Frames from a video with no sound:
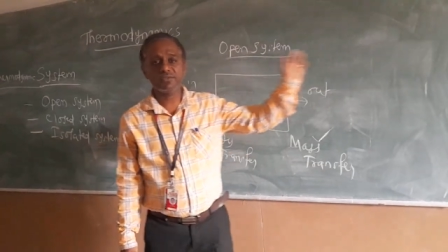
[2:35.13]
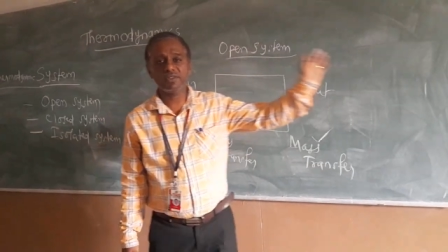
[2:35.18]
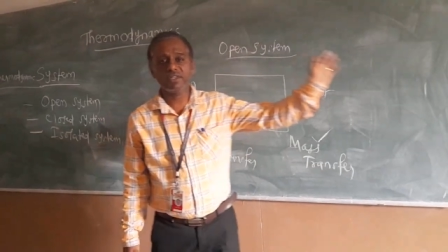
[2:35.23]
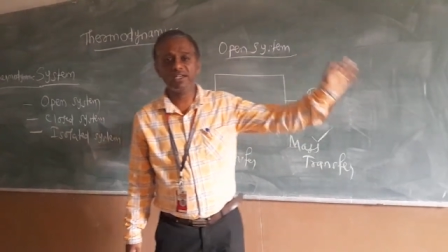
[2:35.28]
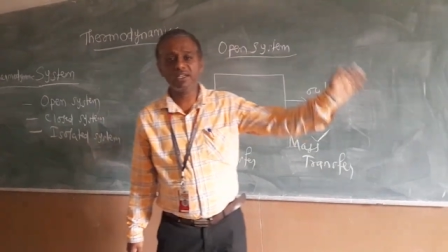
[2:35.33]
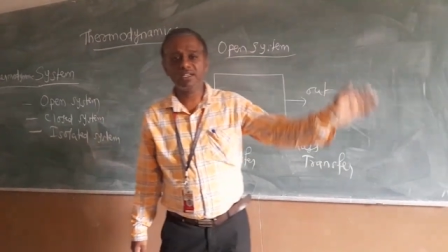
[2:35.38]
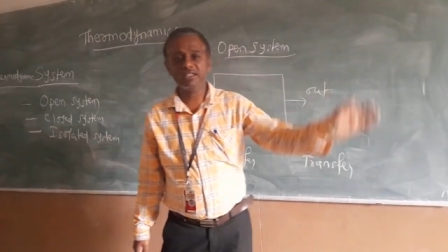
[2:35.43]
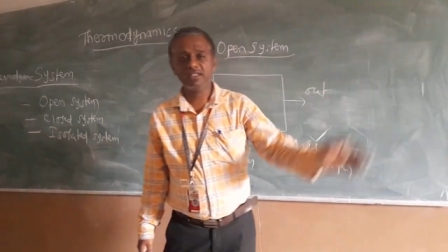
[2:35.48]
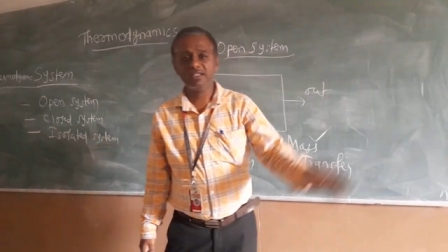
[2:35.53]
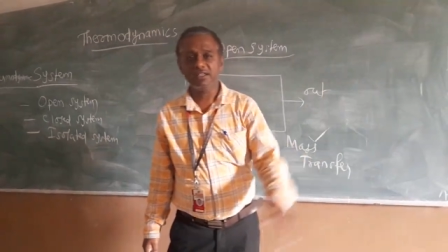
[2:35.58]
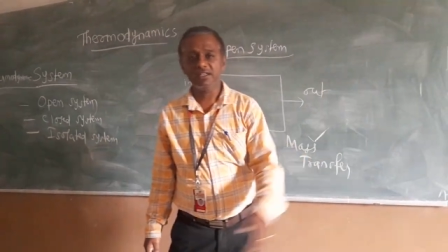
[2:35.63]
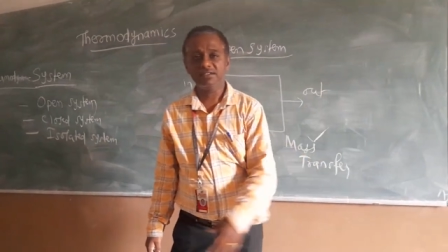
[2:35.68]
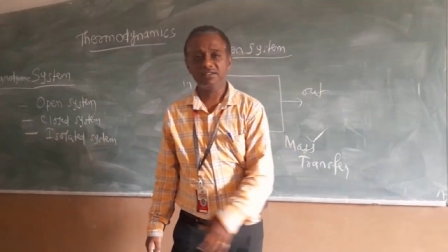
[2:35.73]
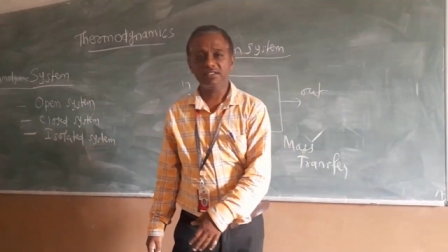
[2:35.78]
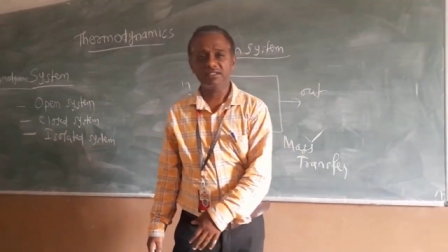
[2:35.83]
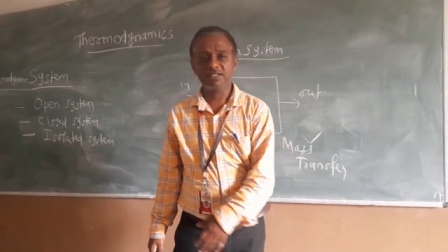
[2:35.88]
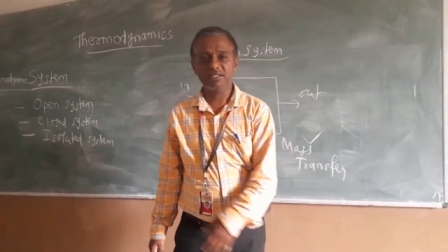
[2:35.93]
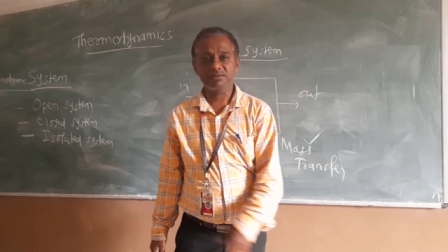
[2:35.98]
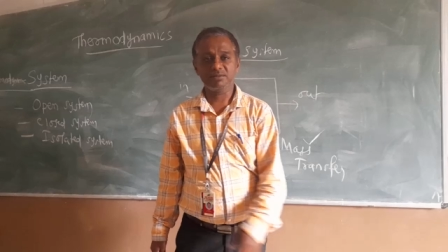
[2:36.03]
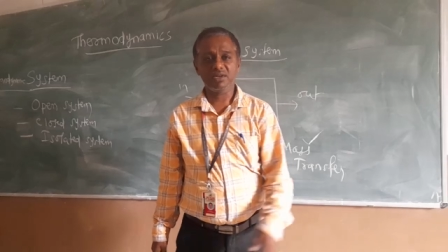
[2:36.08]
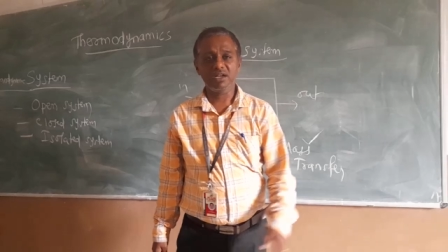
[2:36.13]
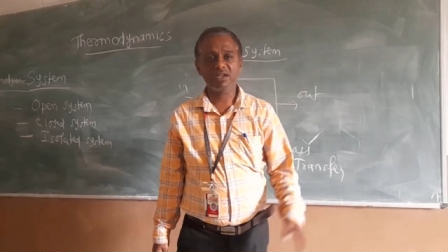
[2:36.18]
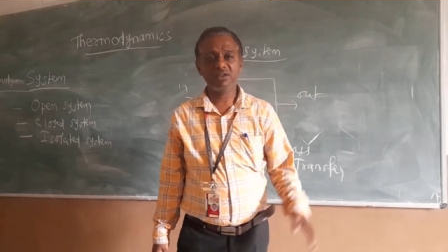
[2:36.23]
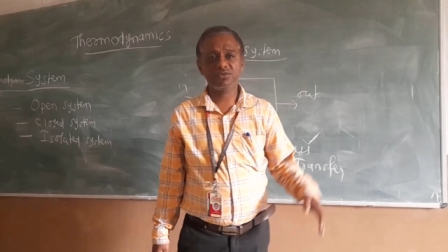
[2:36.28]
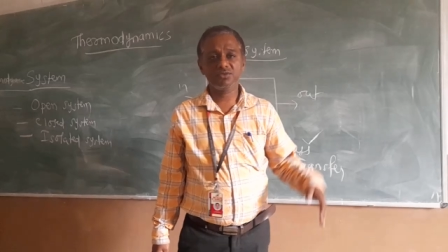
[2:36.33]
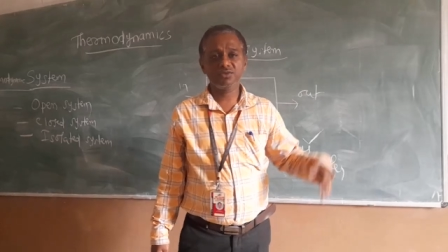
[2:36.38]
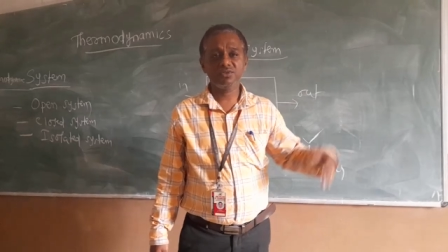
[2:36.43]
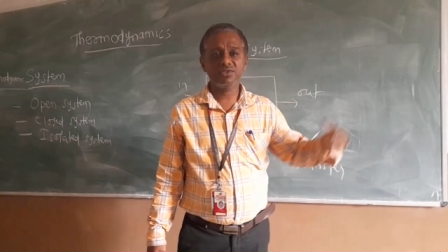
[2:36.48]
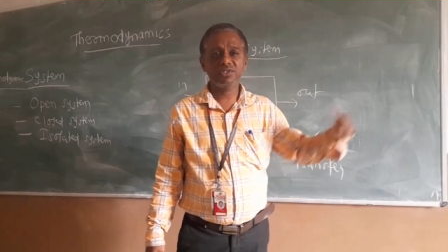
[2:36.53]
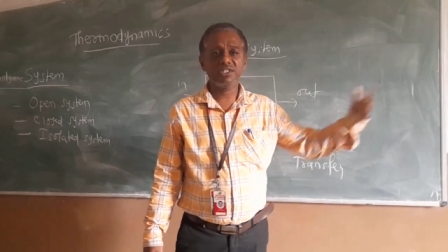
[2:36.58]
the system or
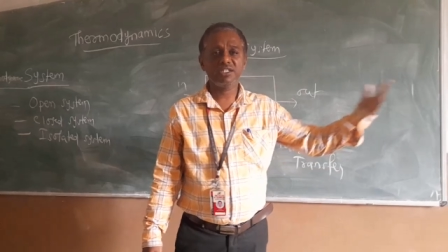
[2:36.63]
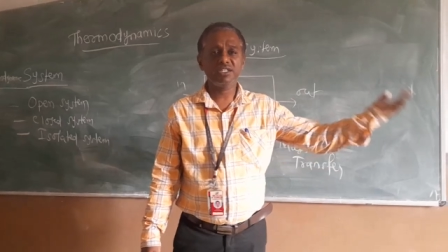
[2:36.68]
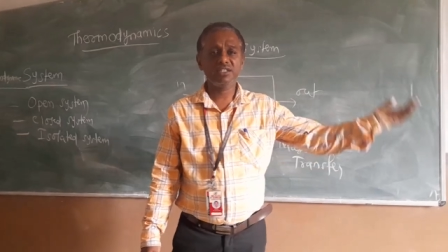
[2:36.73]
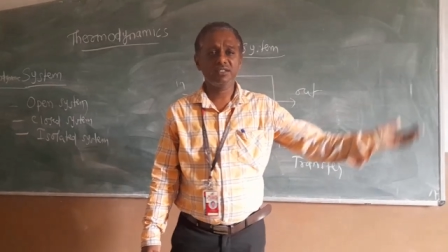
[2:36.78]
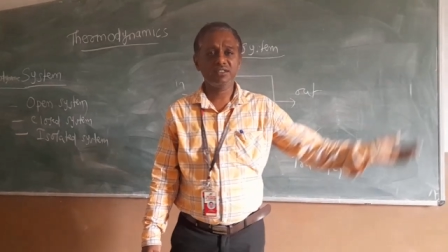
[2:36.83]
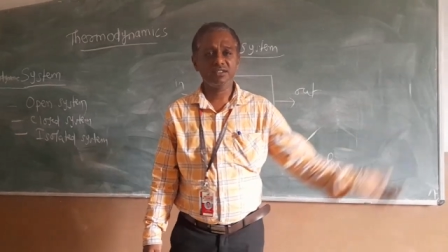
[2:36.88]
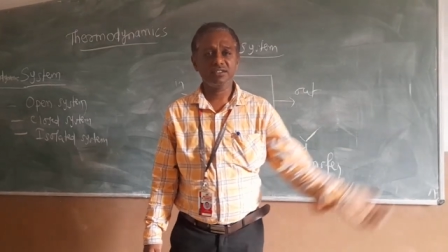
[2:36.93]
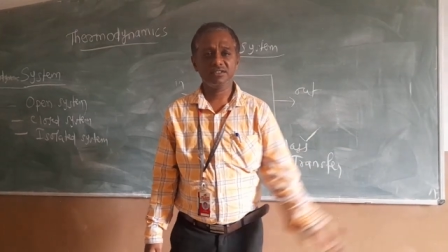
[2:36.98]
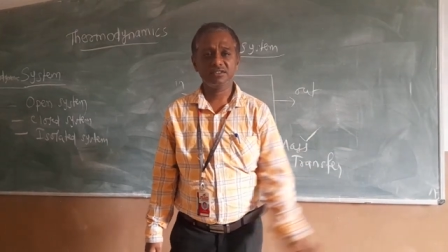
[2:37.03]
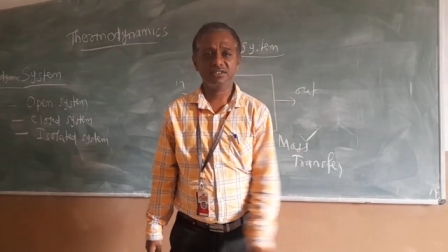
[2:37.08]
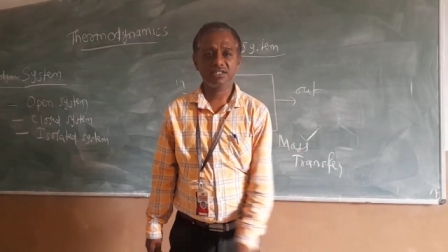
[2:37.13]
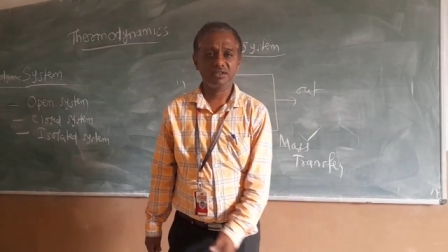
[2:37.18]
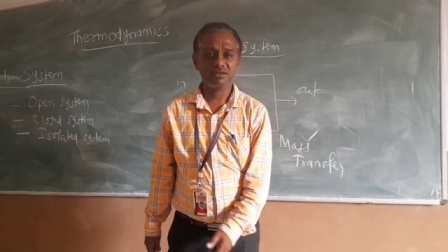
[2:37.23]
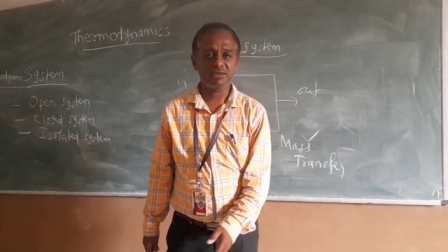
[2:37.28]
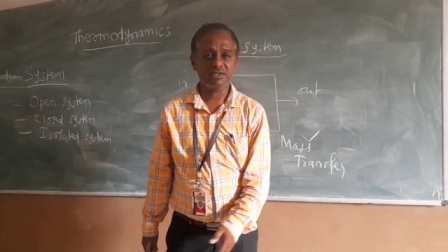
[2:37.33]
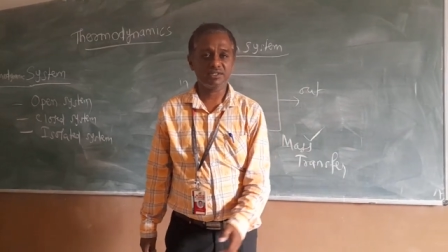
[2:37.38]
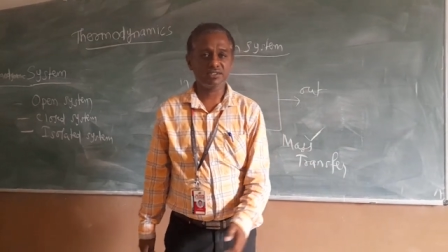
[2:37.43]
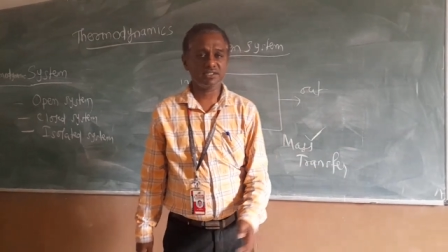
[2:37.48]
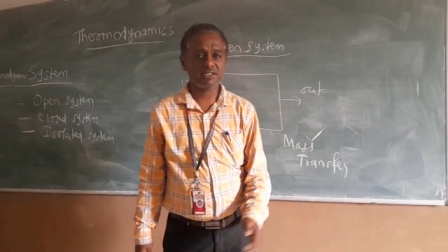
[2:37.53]
to the surroundings.